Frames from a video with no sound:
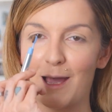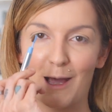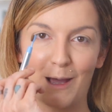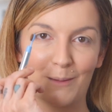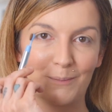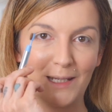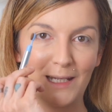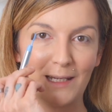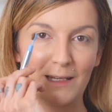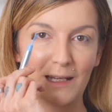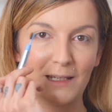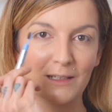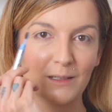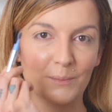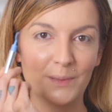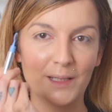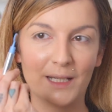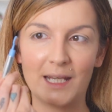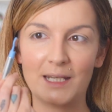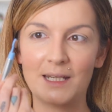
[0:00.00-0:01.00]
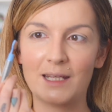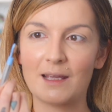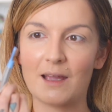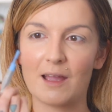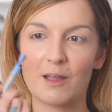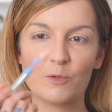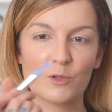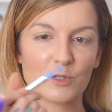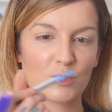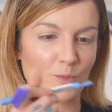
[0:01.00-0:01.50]
I mean, in the beginning,
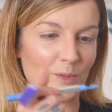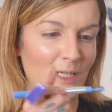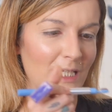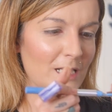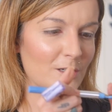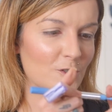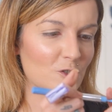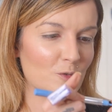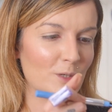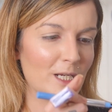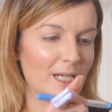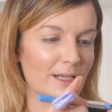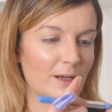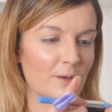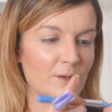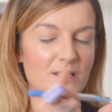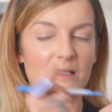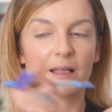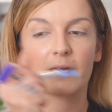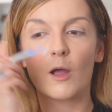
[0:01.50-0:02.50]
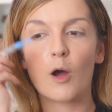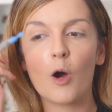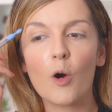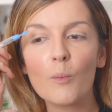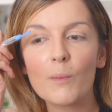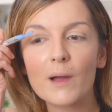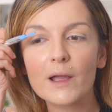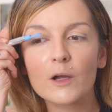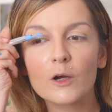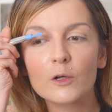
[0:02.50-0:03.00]
I was really intrigued. I was like, oh
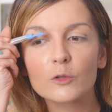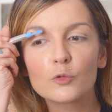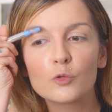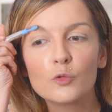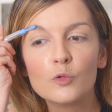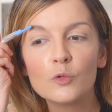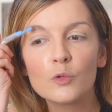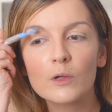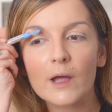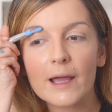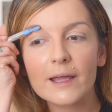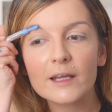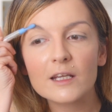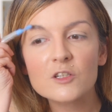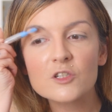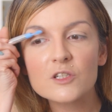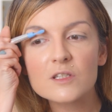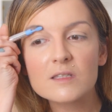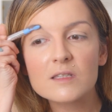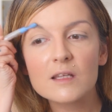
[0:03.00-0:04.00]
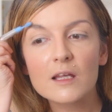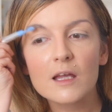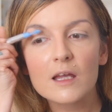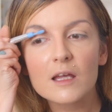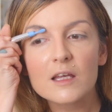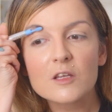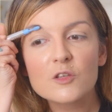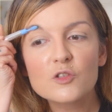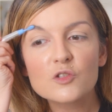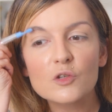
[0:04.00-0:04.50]
my god, cool, I can just
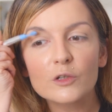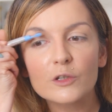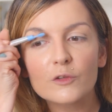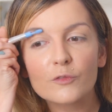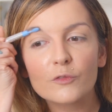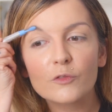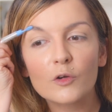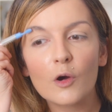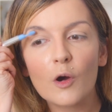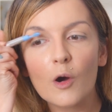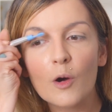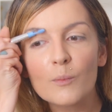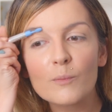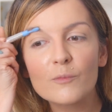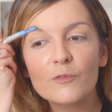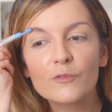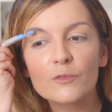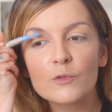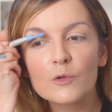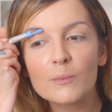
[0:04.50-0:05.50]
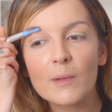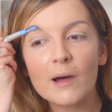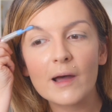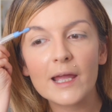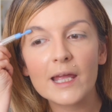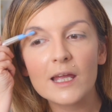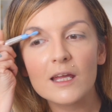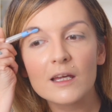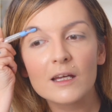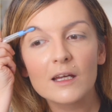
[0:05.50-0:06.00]
sort of comb through
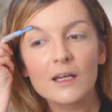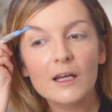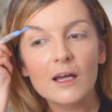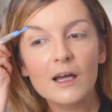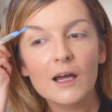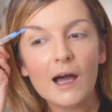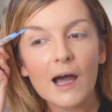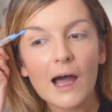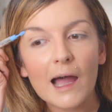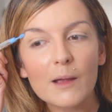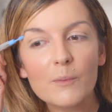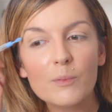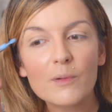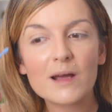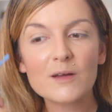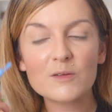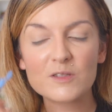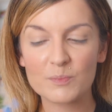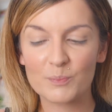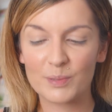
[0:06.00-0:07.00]
my eyebrows.